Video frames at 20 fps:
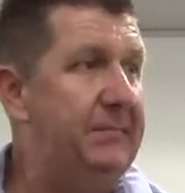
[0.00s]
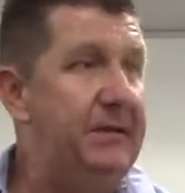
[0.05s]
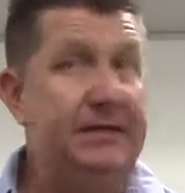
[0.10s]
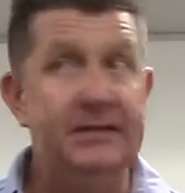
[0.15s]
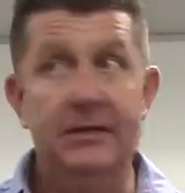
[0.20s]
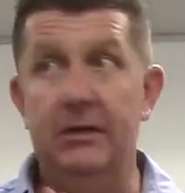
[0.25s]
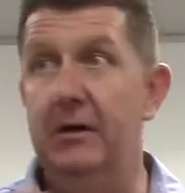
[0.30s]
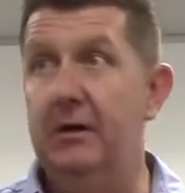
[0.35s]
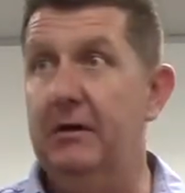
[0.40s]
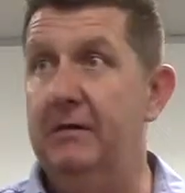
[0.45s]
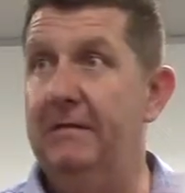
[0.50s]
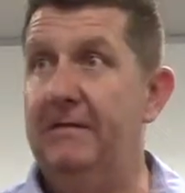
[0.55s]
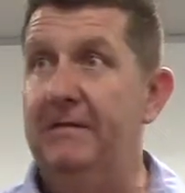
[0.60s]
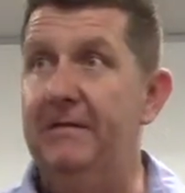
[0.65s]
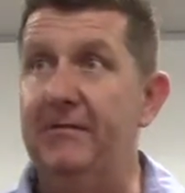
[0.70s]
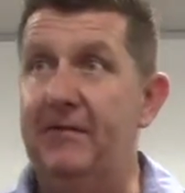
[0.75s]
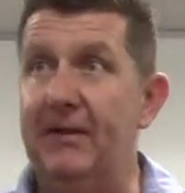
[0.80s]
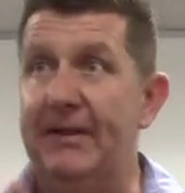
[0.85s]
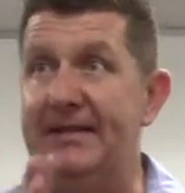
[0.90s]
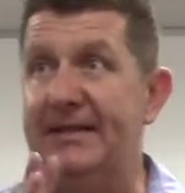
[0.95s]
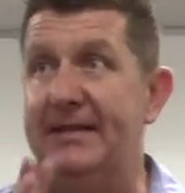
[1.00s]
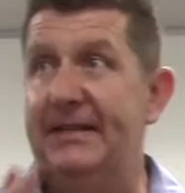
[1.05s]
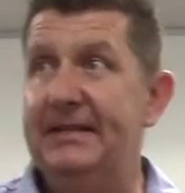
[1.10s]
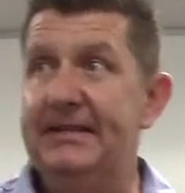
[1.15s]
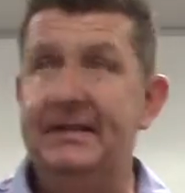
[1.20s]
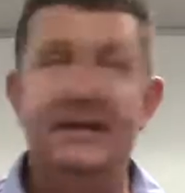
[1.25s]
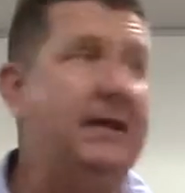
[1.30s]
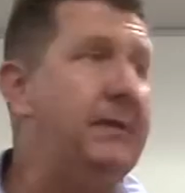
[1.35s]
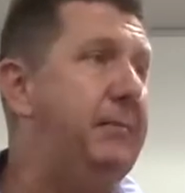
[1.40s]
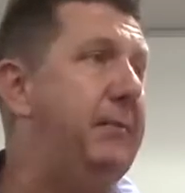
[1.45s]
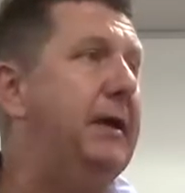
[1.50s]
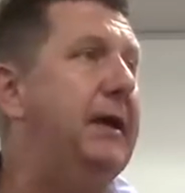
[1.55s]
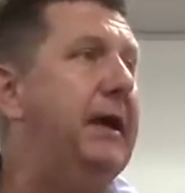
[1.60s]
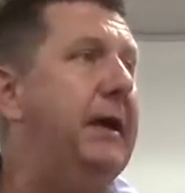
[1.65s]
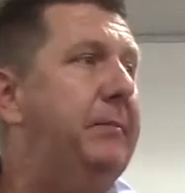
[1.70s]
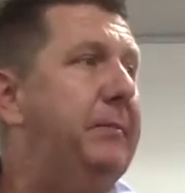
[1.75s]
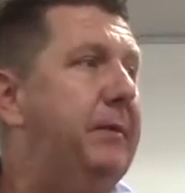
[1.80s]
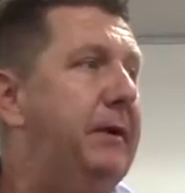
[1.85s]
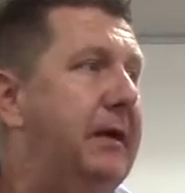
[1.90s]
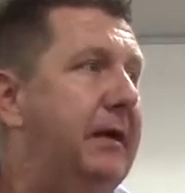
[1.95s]
There's a lot of restless sleeping
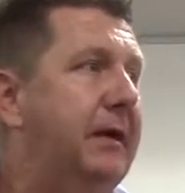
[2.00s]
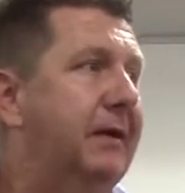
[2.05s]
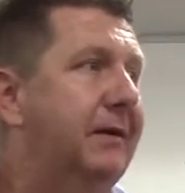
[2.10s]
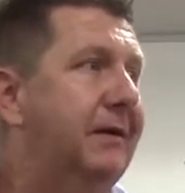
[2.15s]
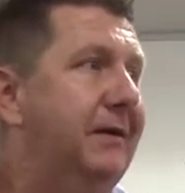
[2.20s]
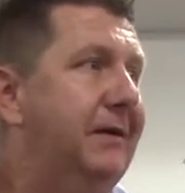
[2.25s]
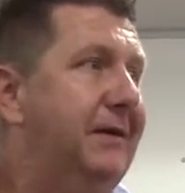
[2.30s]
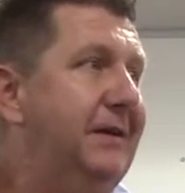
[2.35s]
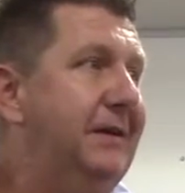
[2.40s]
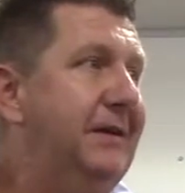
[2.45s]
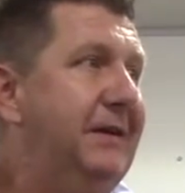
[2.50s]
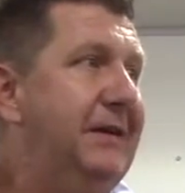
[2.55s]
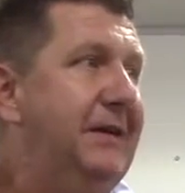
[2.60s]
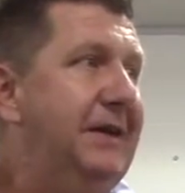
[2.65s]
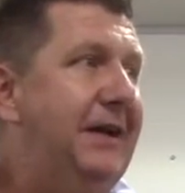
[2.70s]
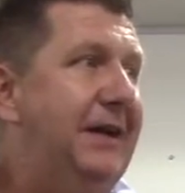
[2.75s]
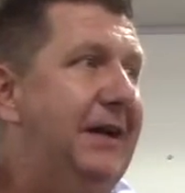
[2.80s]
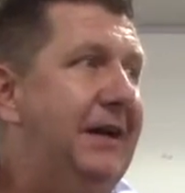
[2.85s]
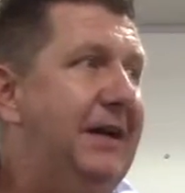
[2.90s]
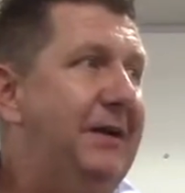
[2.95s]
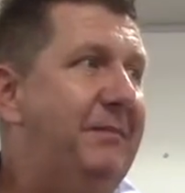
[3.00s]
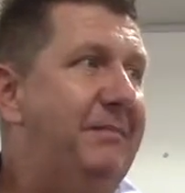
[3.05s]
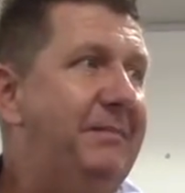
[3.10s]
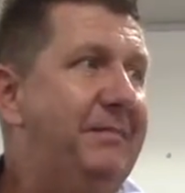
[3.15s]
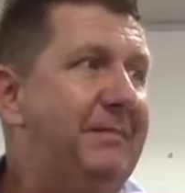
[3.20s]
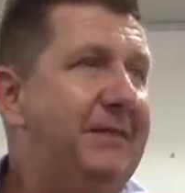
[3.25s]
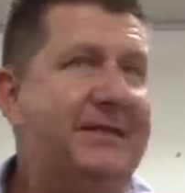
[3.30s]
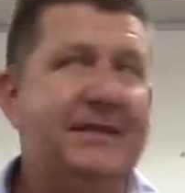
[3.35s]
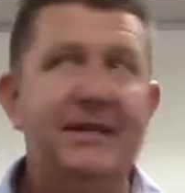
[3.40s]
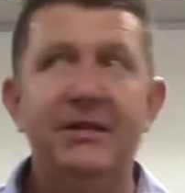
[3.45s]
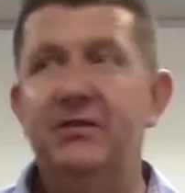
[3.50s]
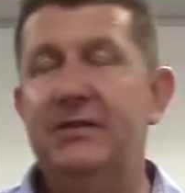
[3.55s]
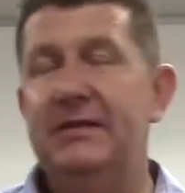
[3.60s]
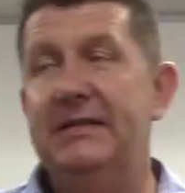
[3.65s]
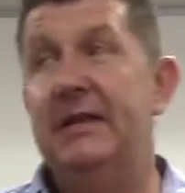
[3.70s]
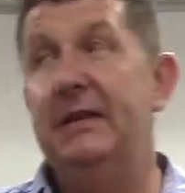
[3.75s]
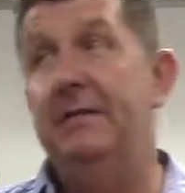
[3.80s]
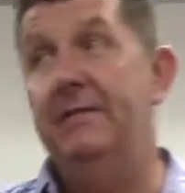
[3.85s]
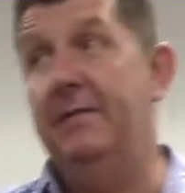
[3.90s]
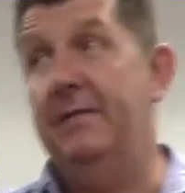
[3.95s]
happening. It's
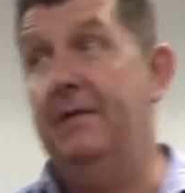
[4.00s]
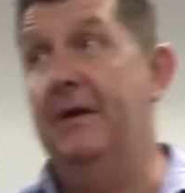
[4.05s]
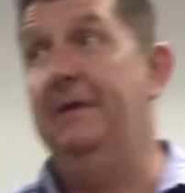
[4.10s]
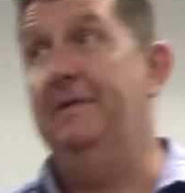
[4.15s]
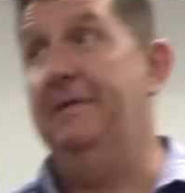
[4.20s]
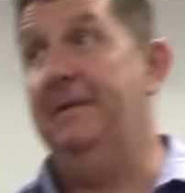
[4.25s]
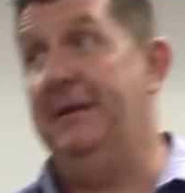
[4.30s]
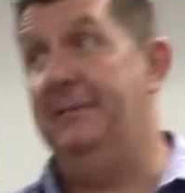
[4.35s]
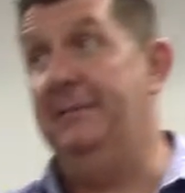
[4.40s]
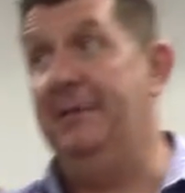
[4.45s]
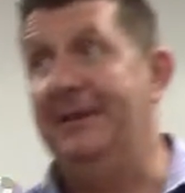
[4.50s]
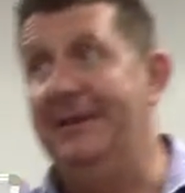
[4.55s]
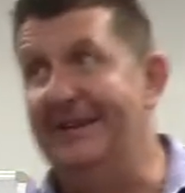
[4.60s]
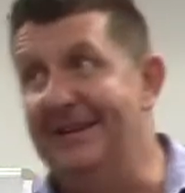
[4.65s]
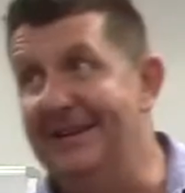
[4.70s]
interesting if you've got a Fitbit.